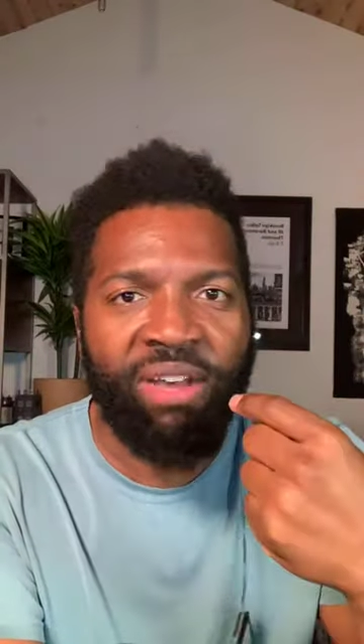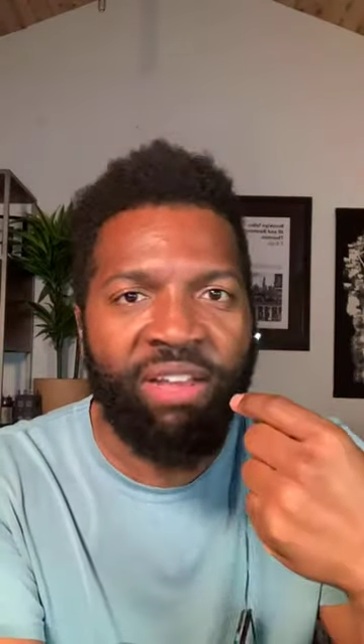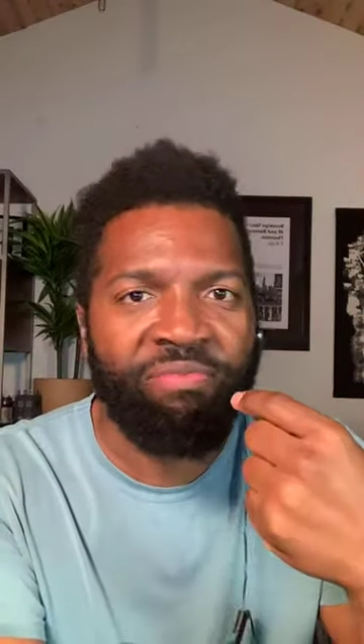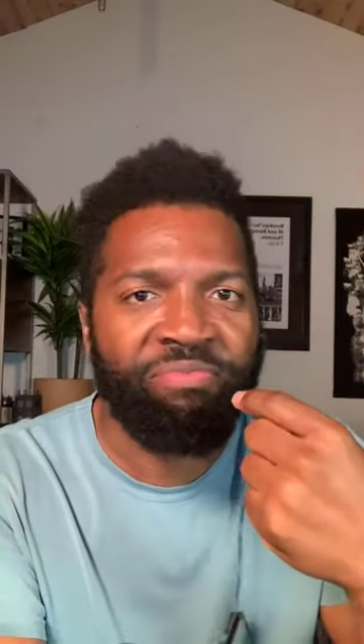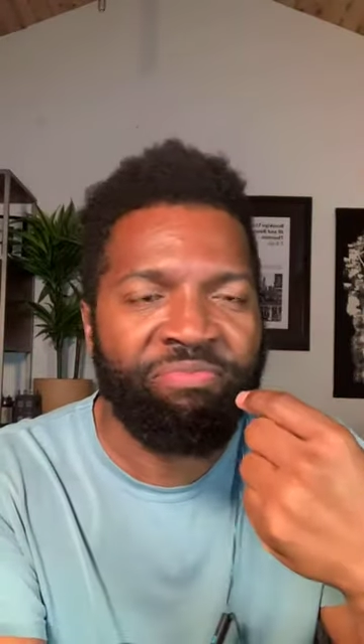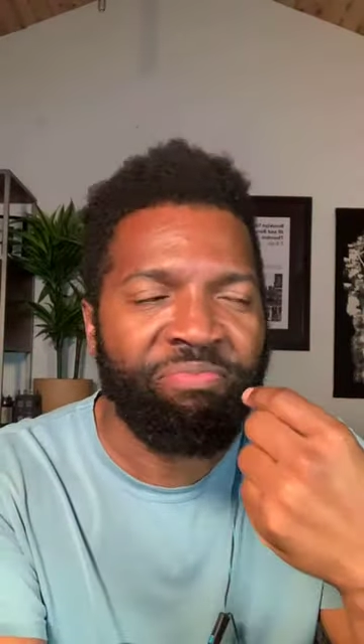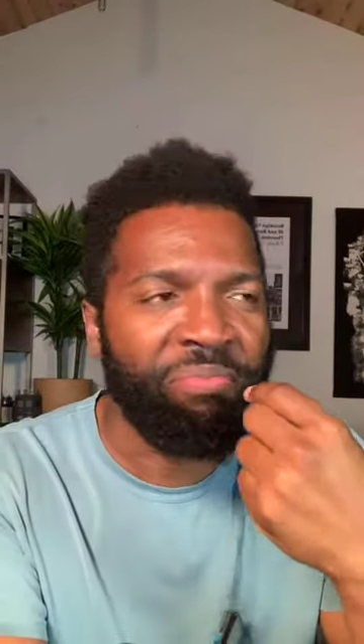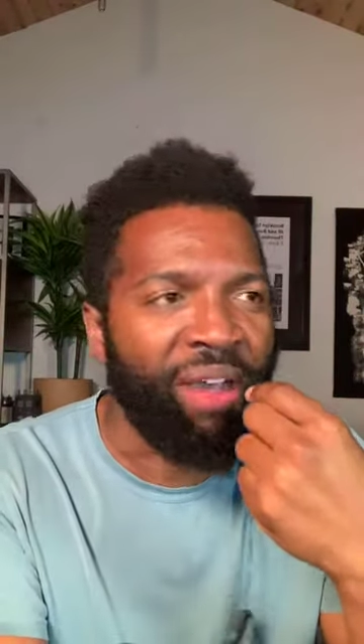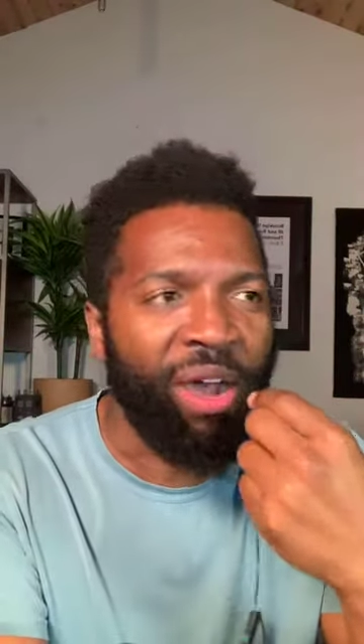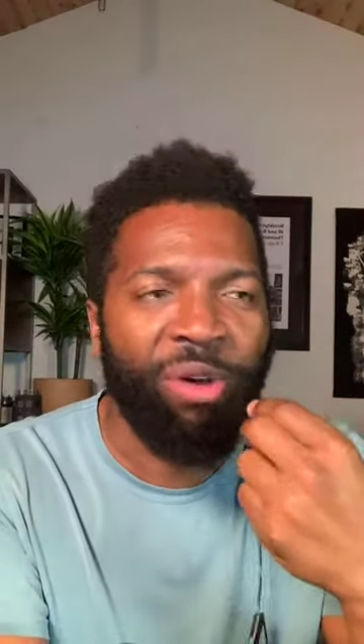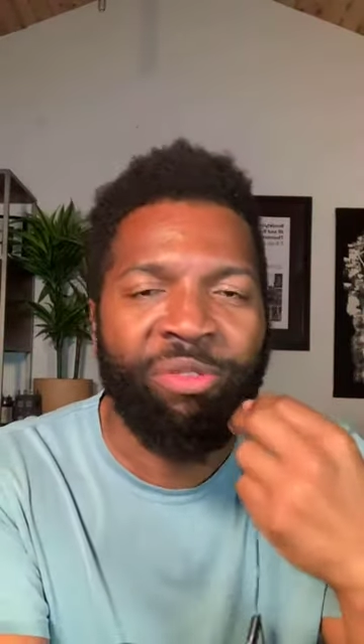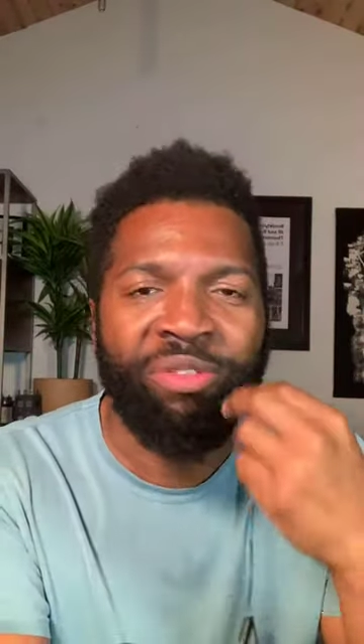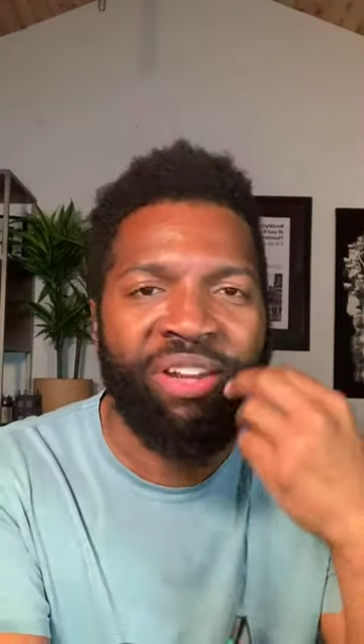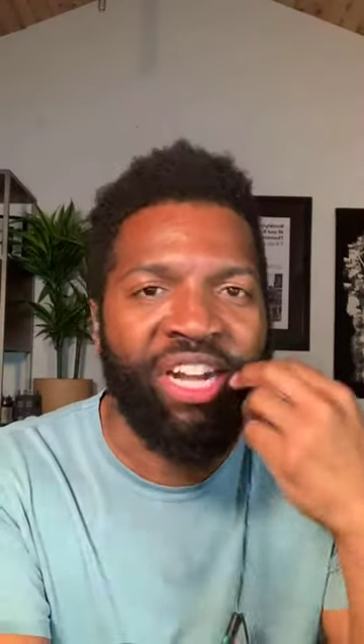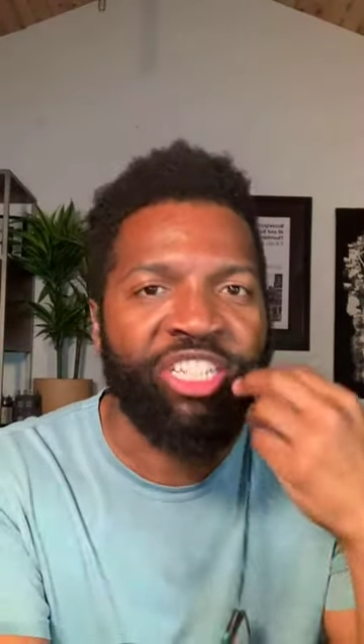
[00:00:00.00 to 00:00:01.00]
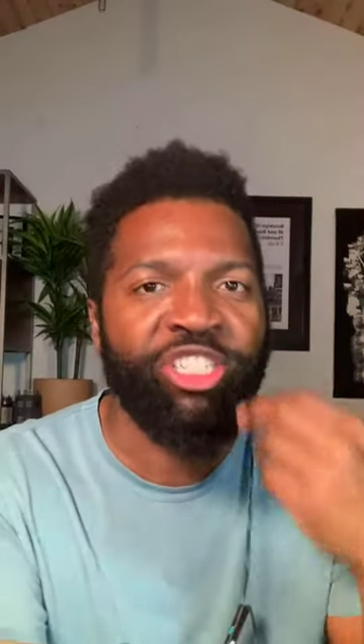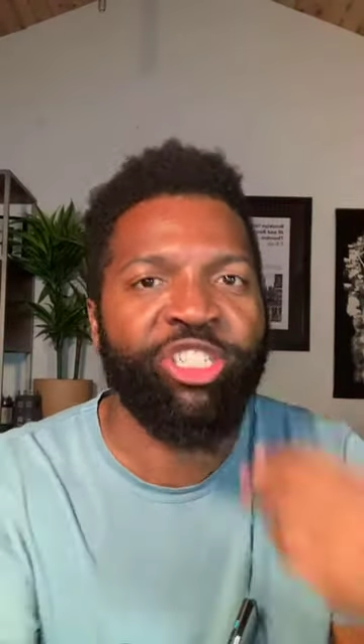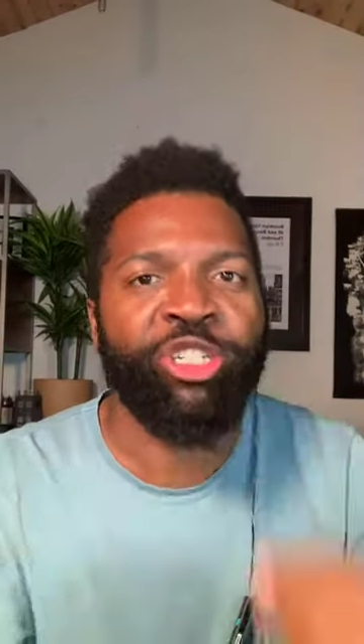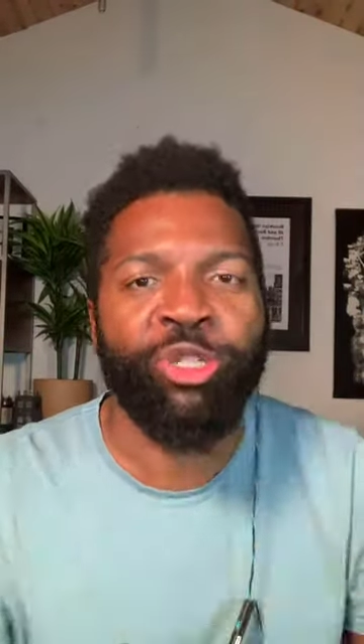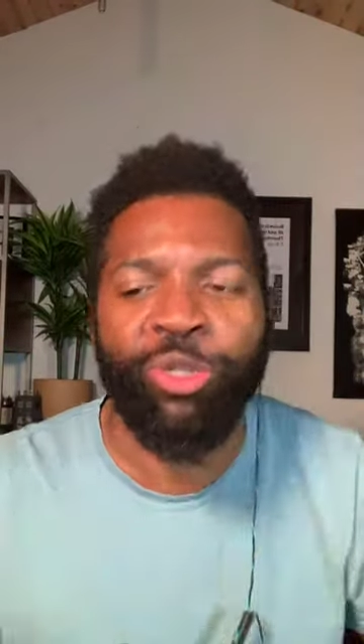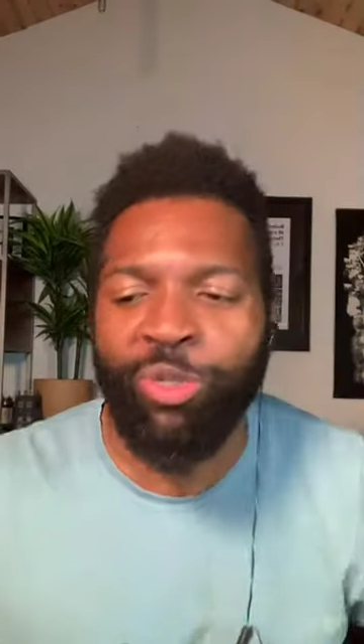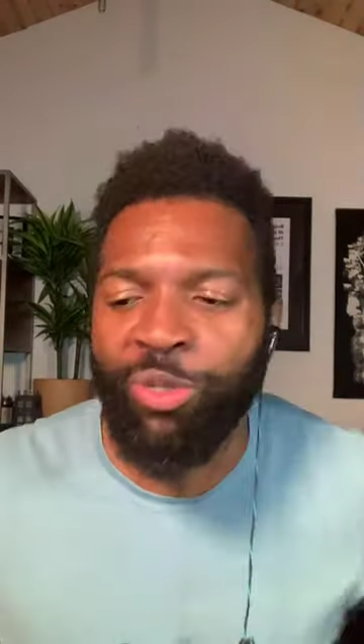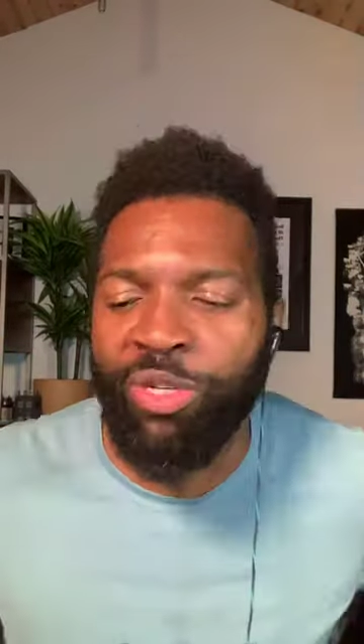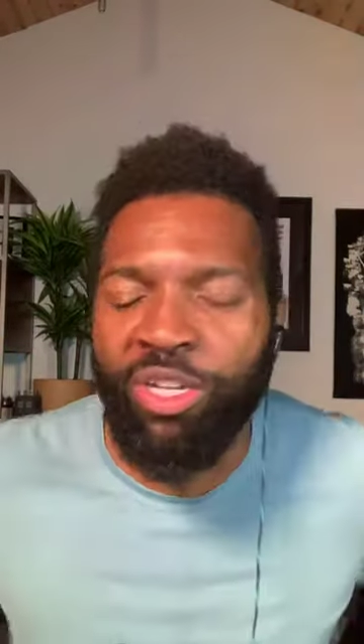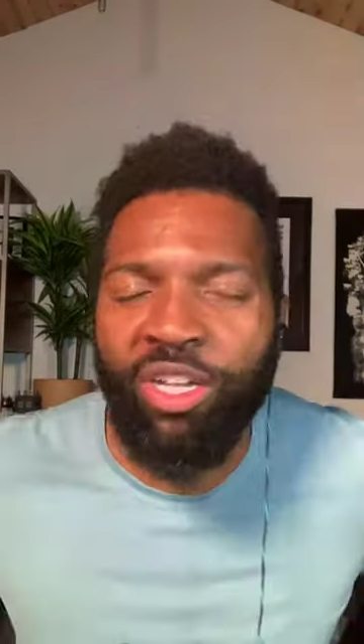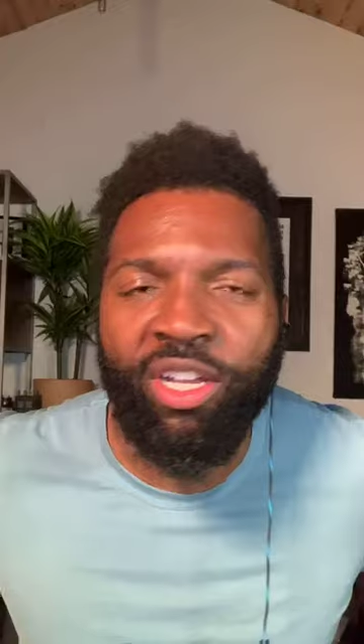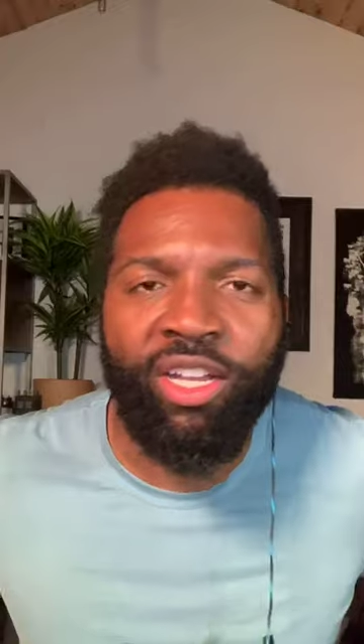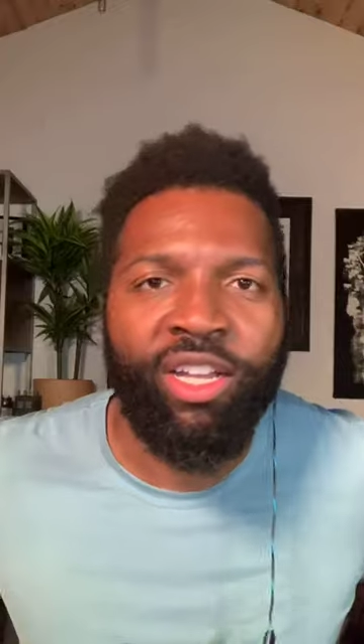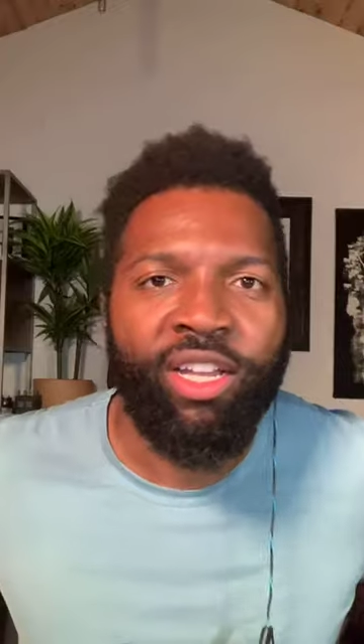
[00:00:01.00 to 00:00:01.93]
on this madness,